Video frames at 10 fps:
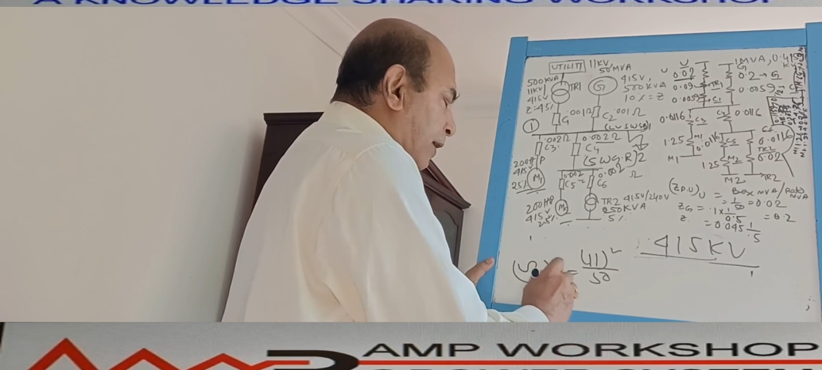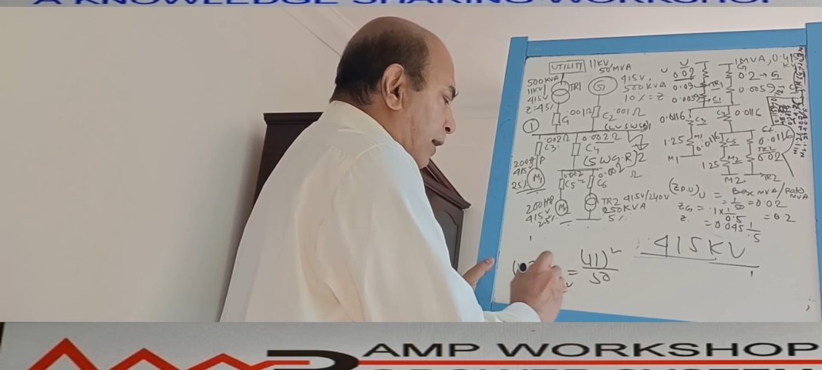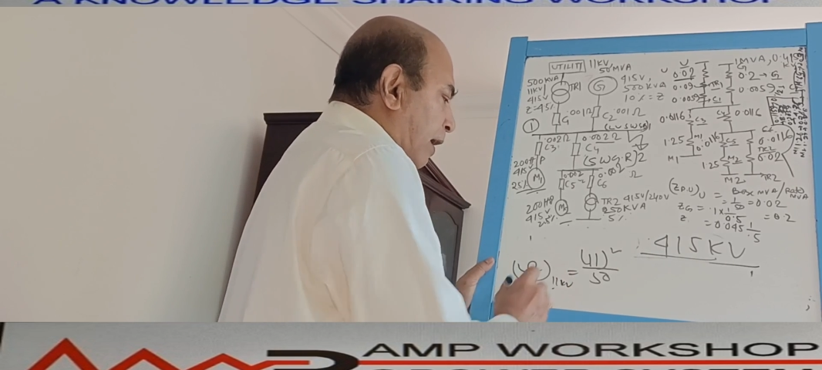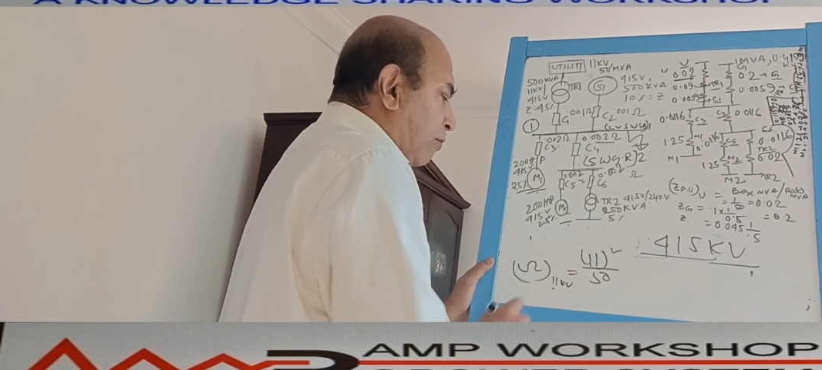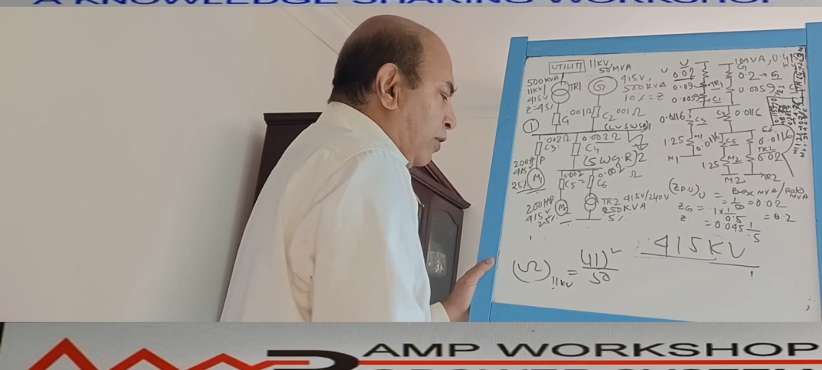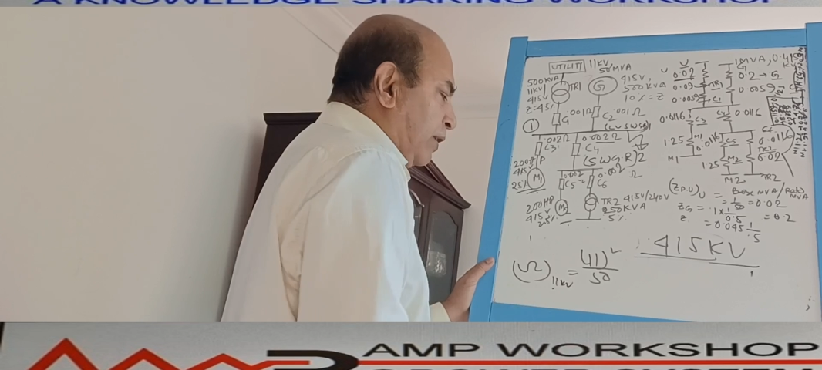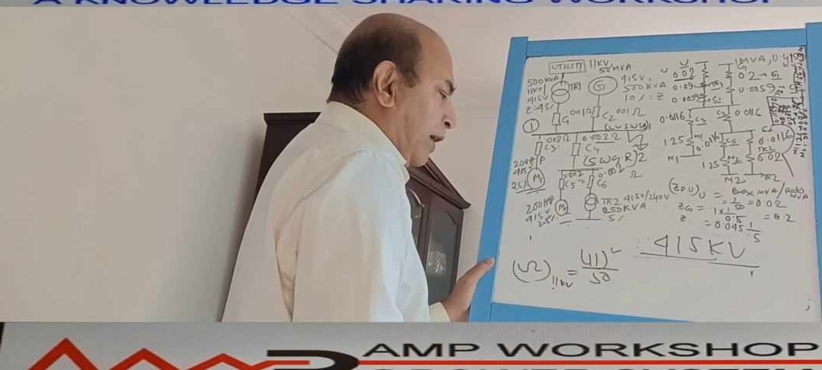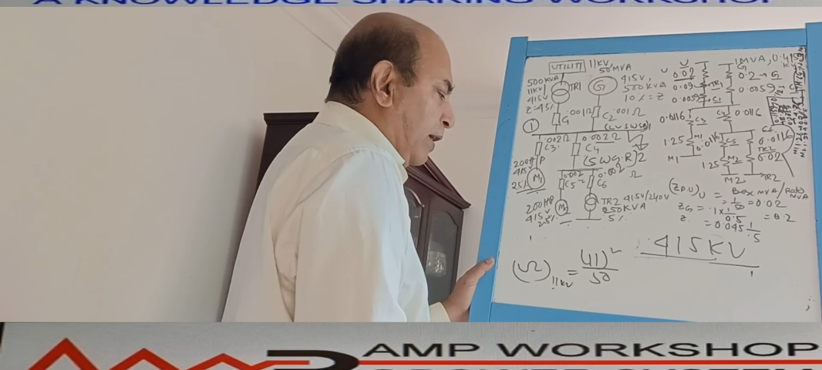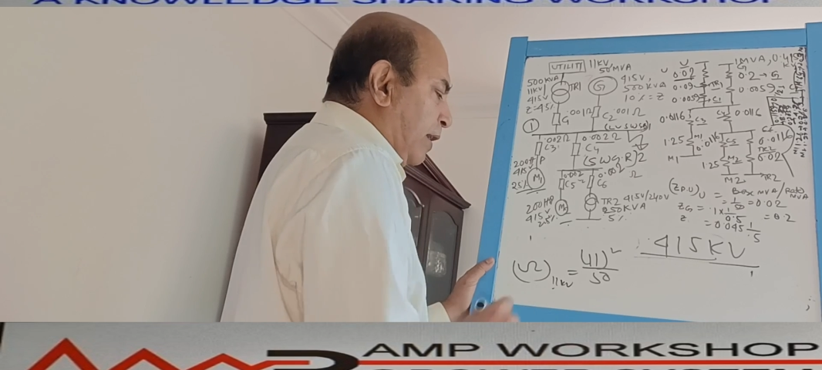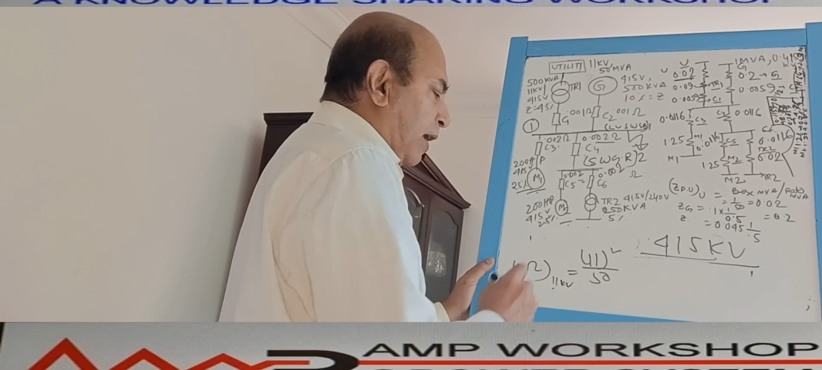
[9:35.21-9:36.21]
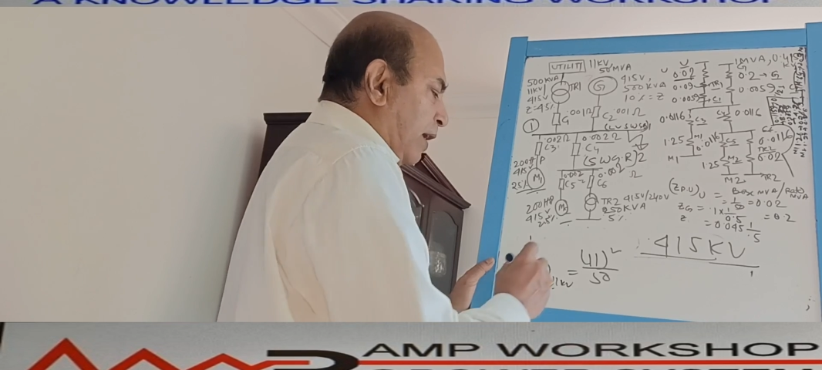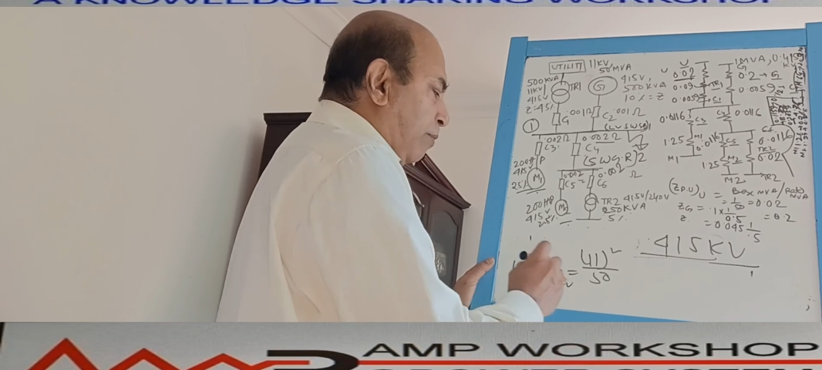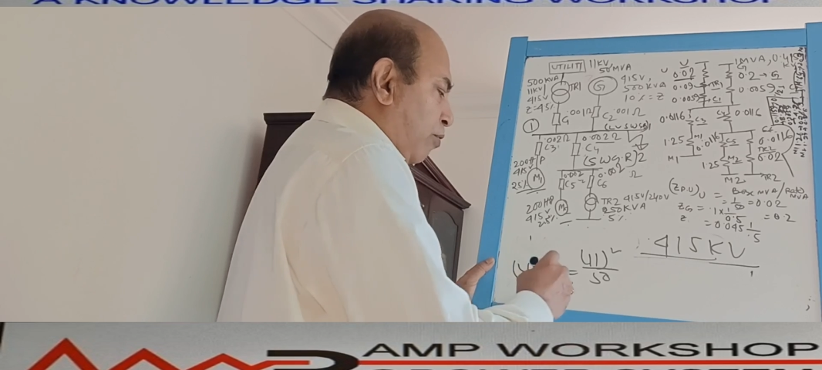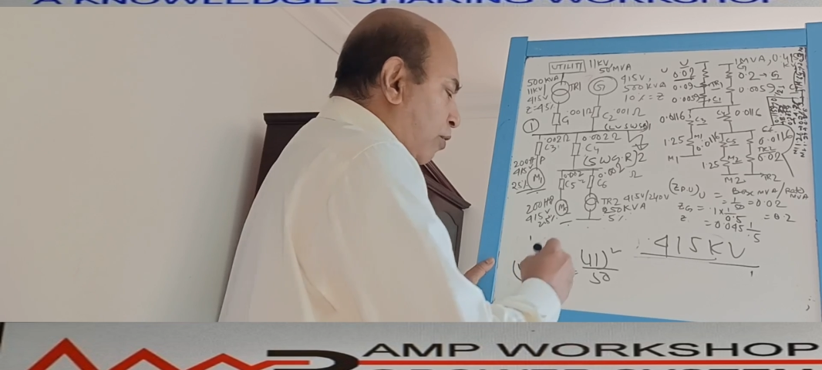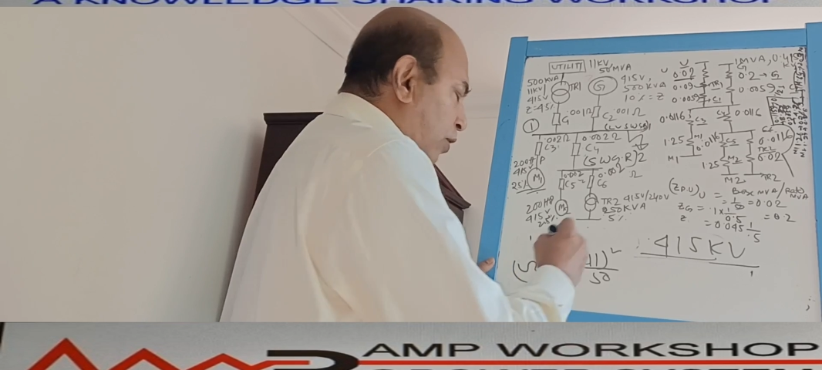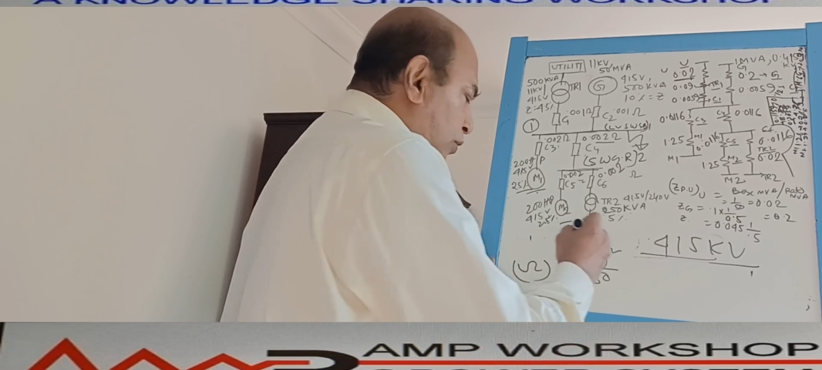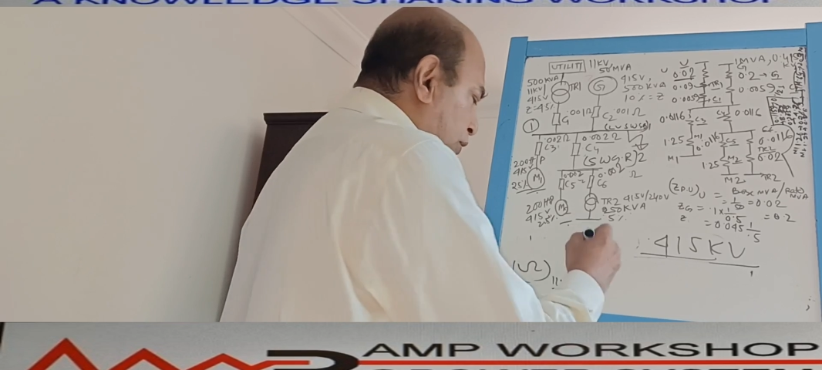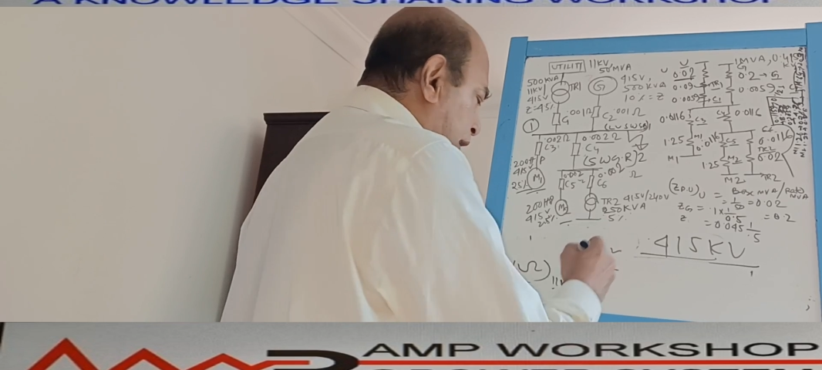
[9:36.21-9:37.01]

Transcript: Now we said that if you want to